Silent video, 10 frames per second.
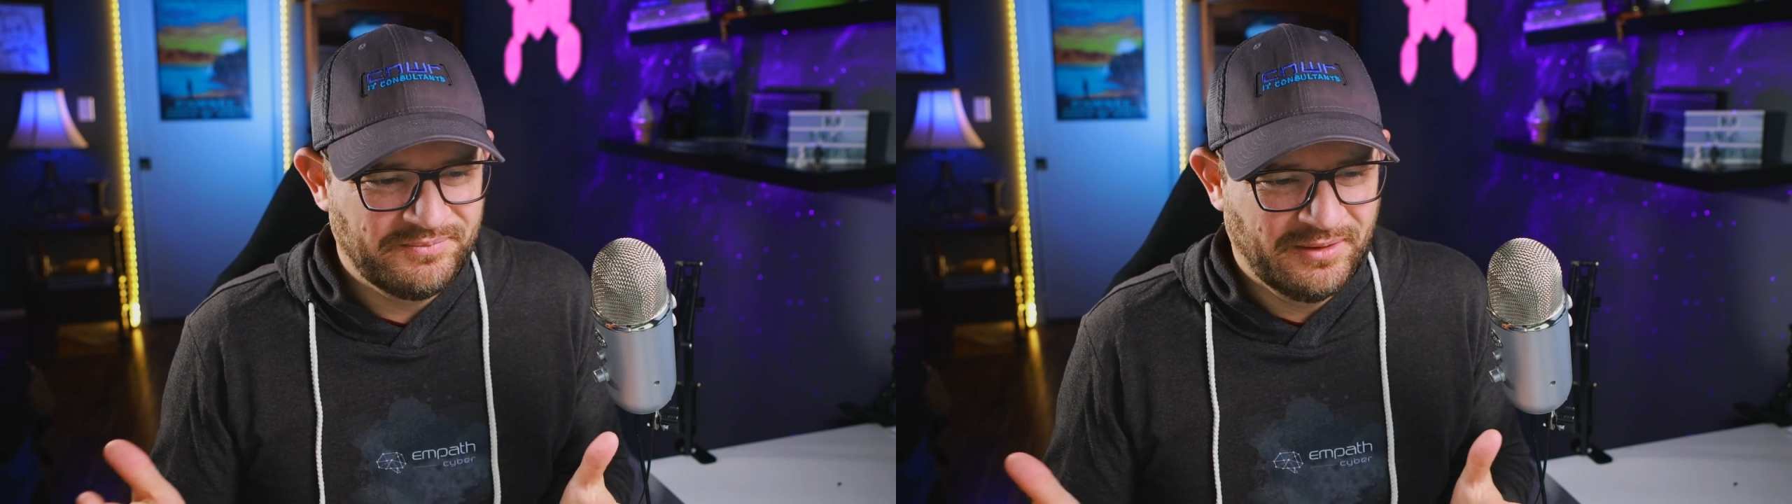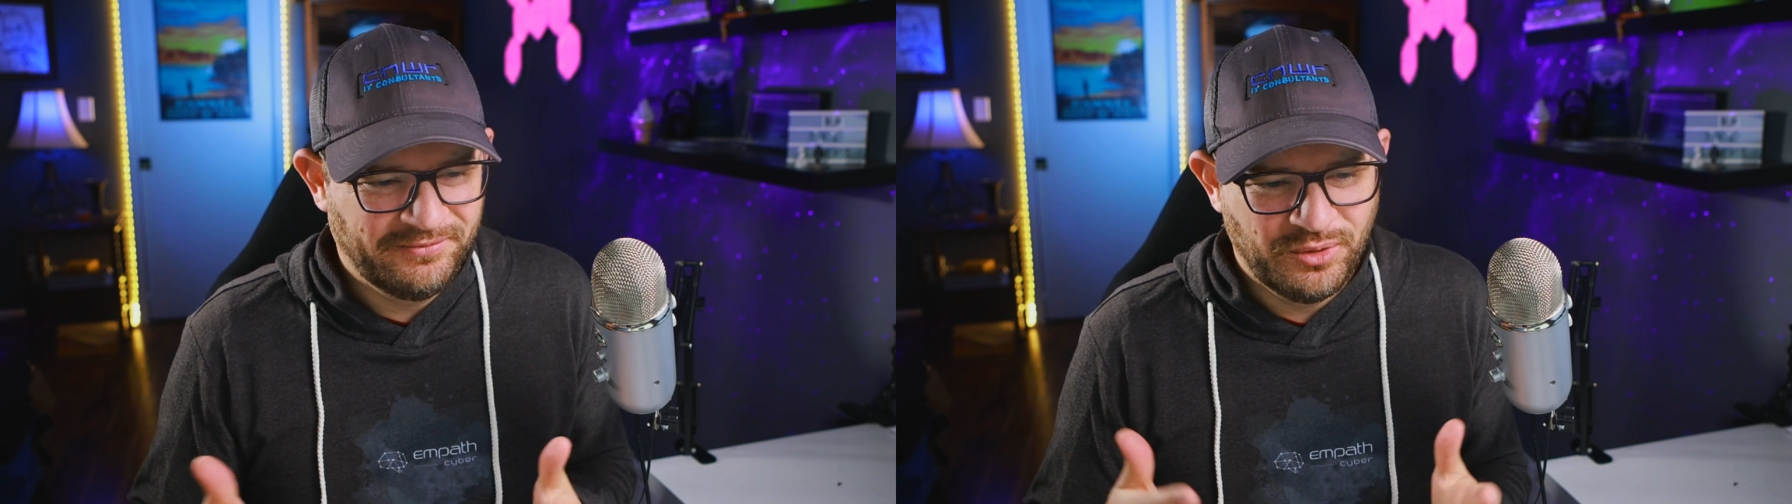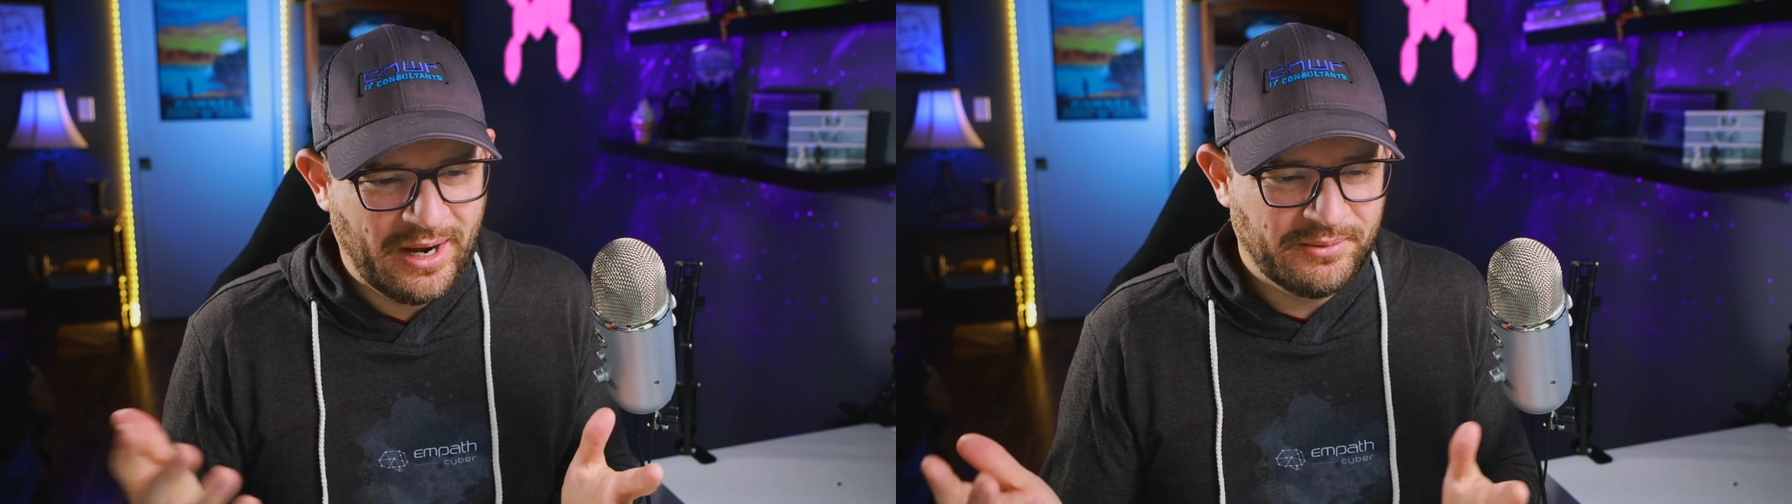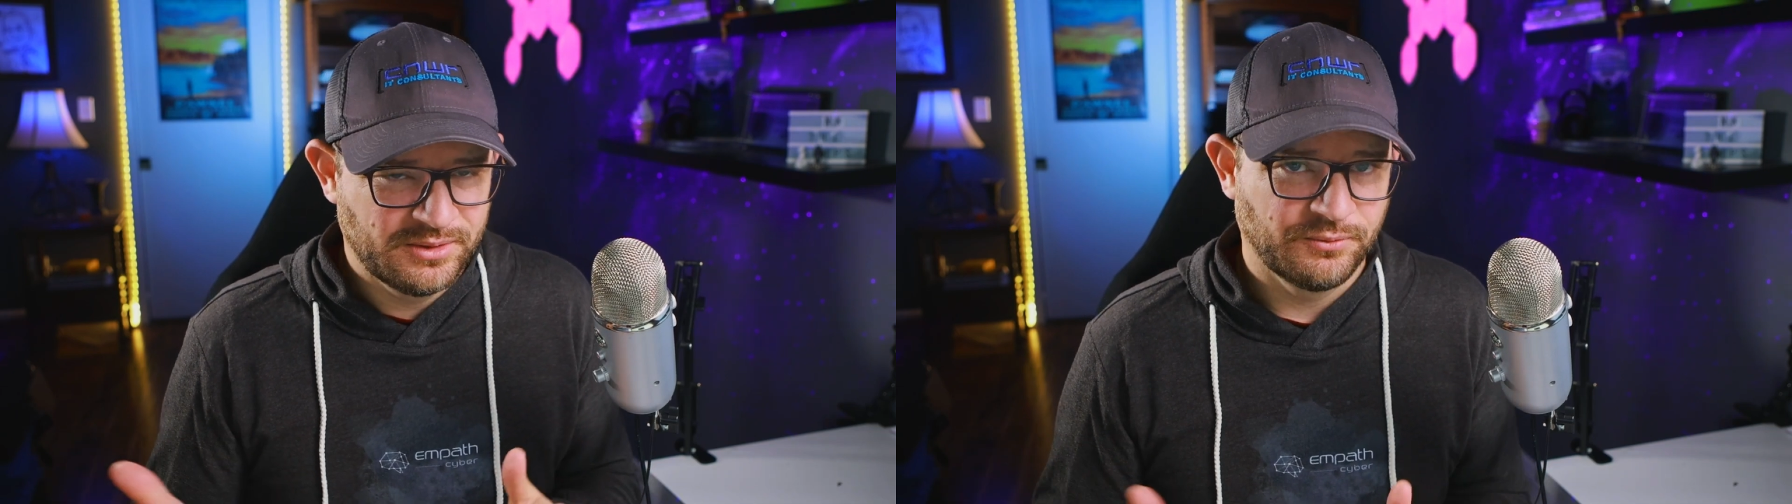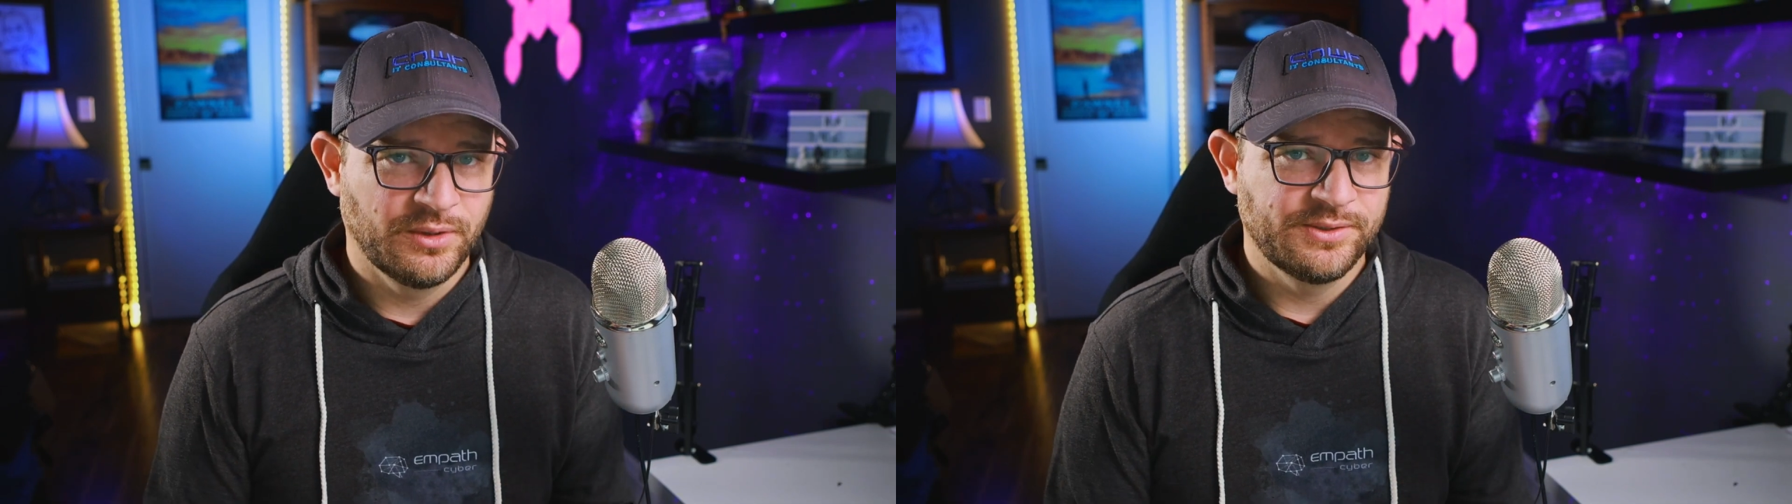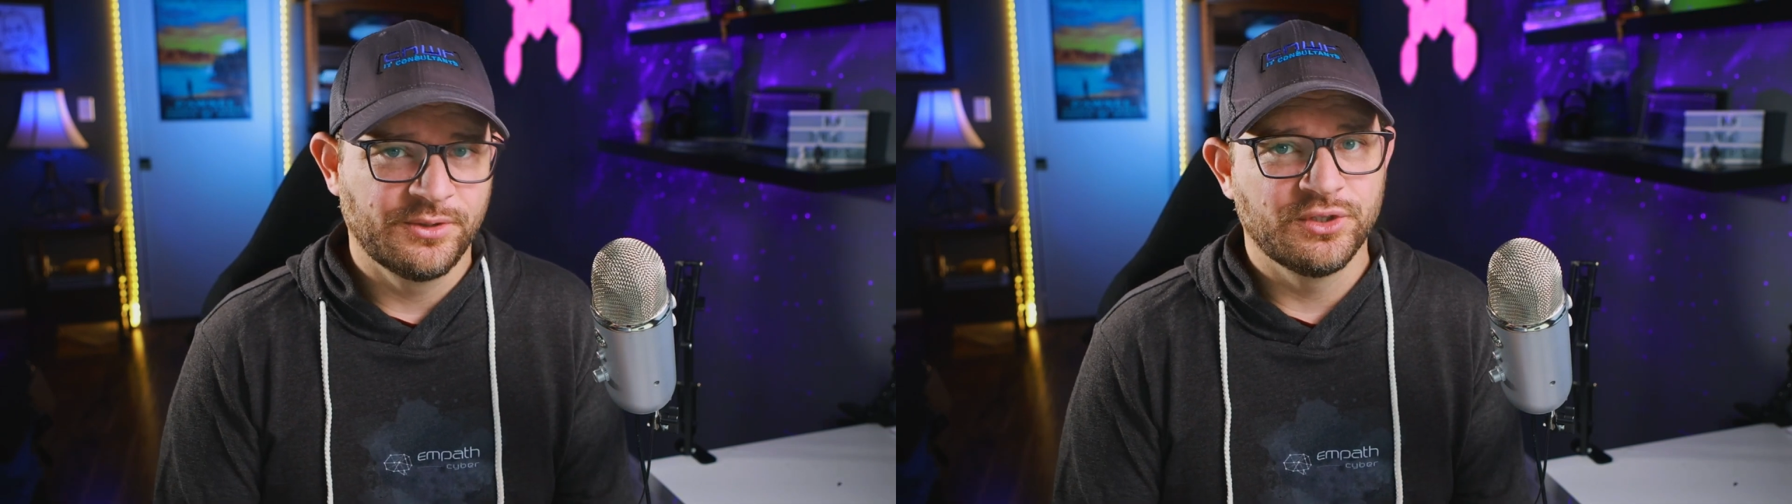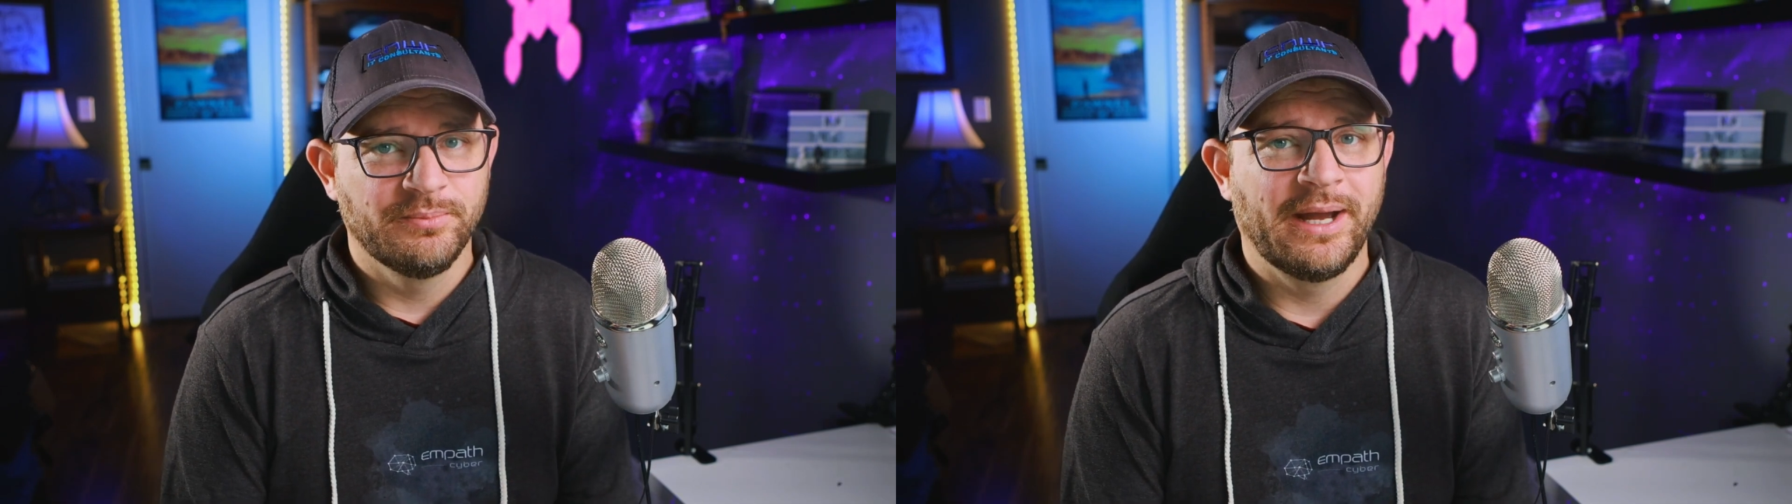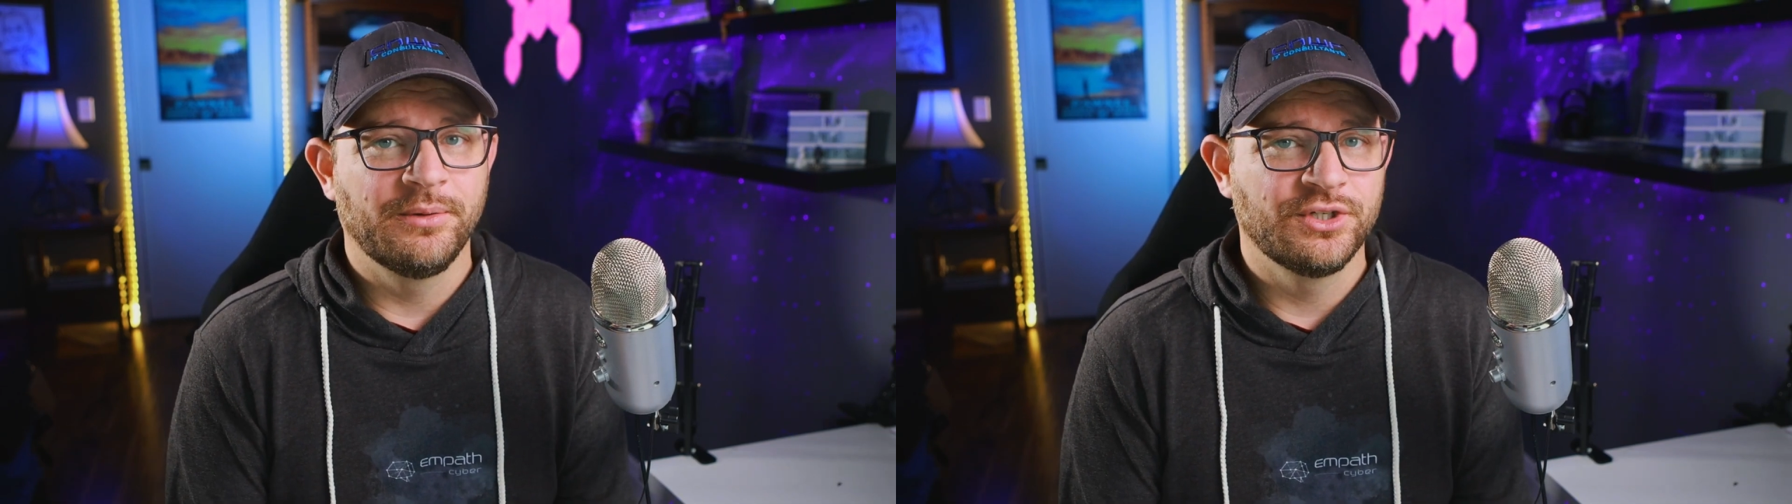a few hours of research in
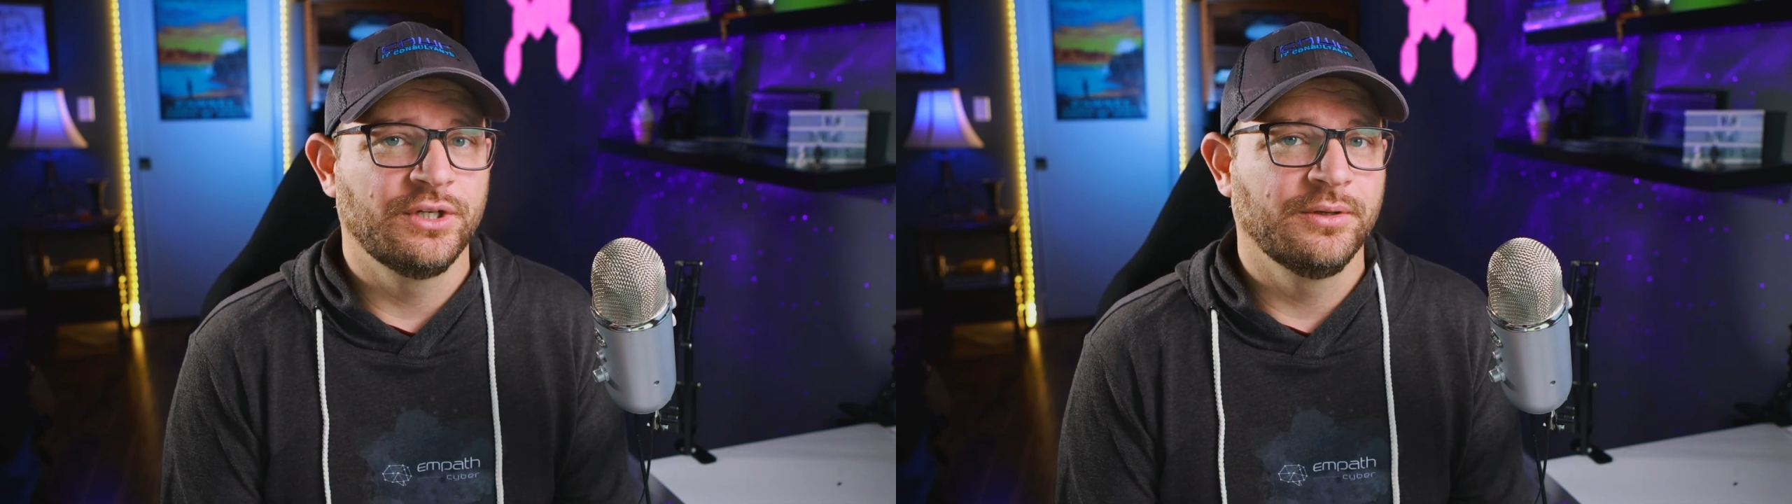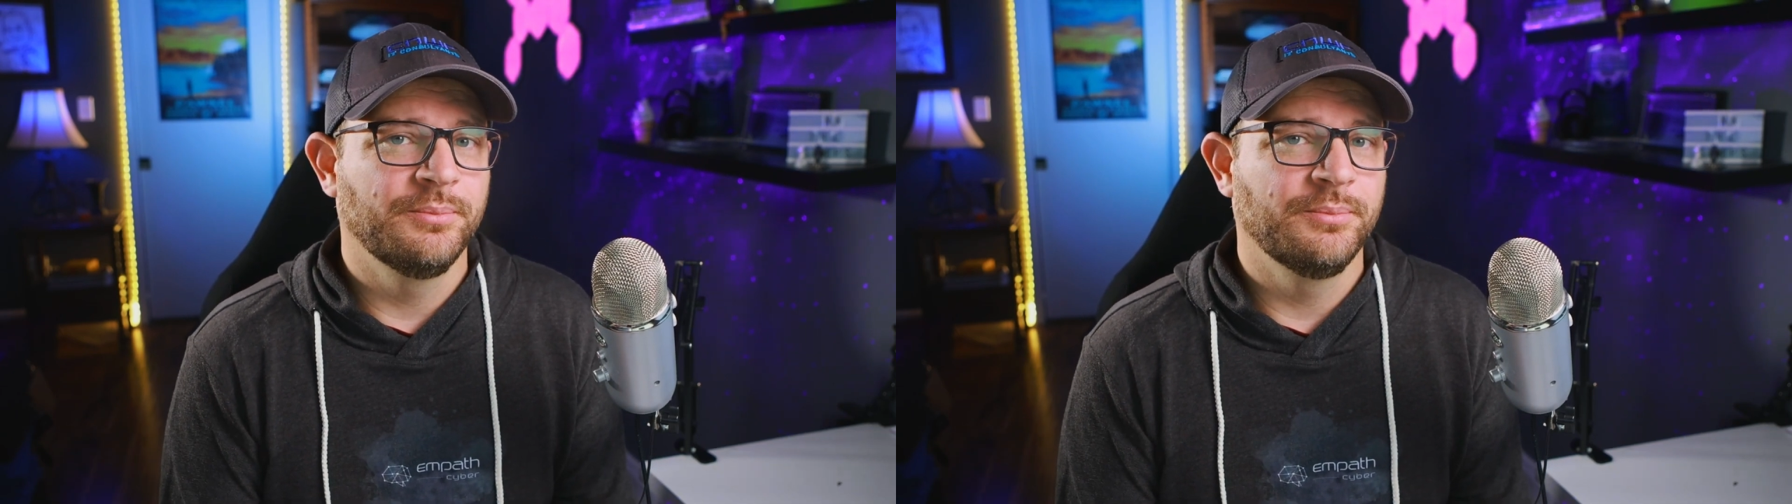PowerShell could